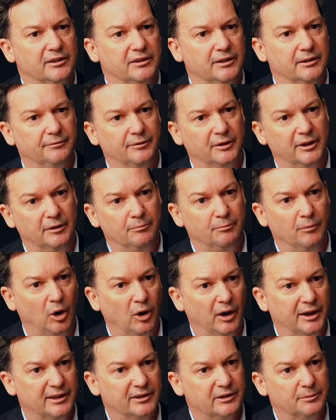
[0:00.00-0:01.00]
are different in
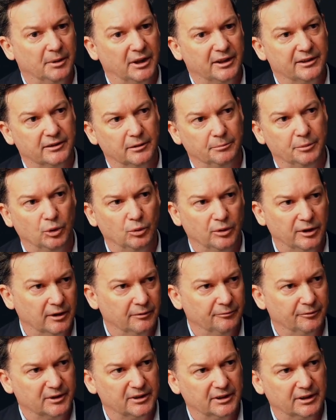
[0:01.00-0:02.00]
mining space to building
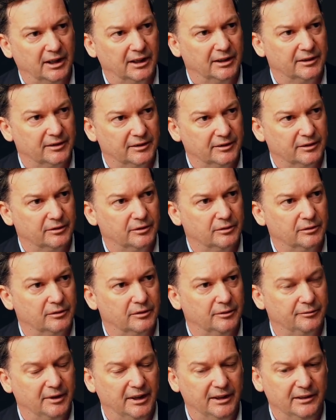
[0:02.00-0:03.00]
and facades to
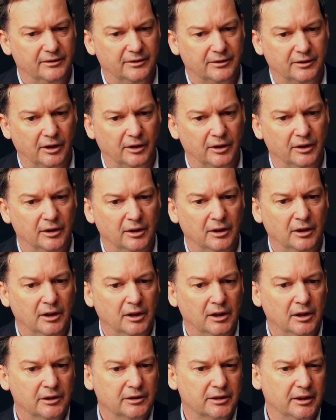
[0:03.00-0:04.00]
defence. So
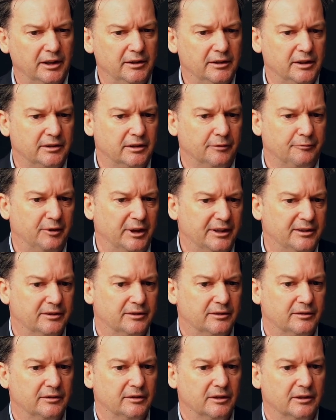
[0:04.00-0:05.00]
in the
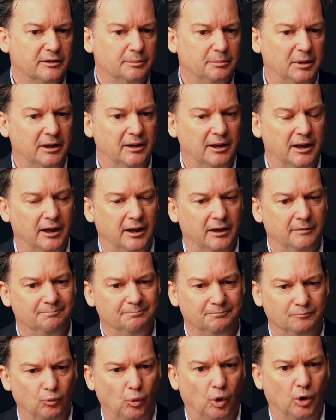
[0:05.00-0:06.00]
defence
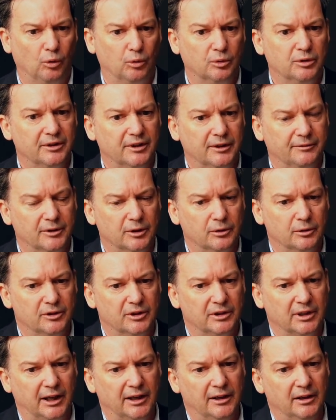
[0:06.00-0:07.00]
world, if you could
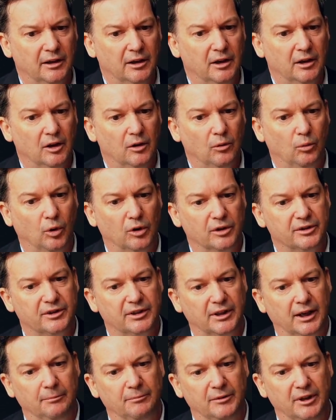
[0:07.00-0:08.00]
say,
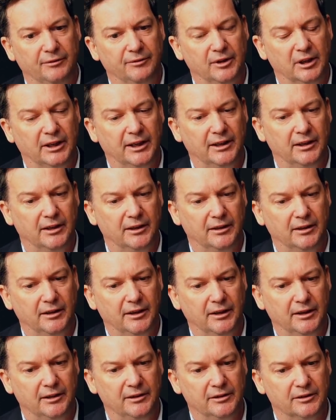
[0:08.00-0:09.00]
if you get
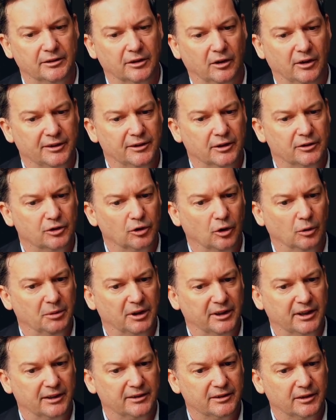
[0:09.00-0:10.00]
inside the job, I
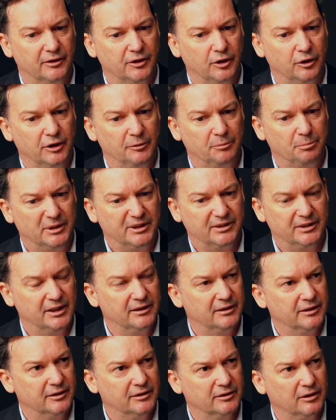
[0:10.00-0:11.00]
guess at
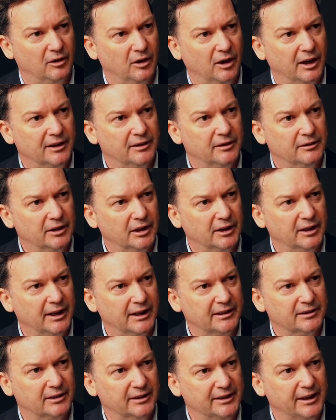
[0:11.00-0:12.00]
30% design, you can
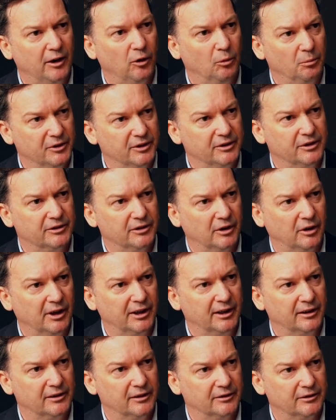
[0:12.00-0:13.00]
actually help the
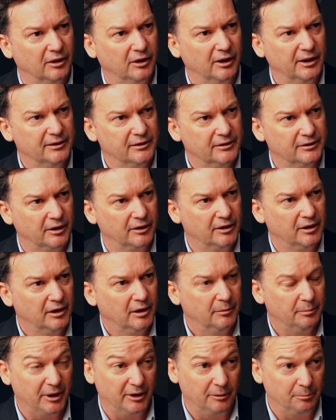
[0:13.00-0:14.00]
designer design. So
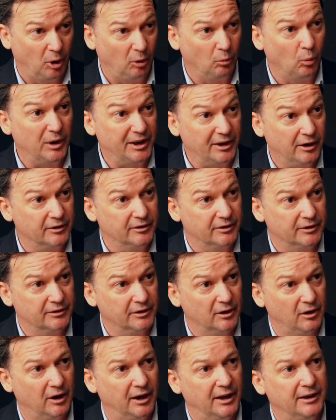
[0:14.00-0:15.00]
bear in mind, we don't
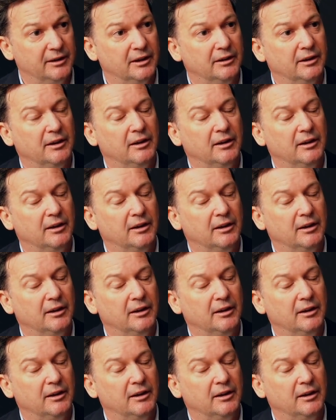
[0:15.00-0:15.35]
design,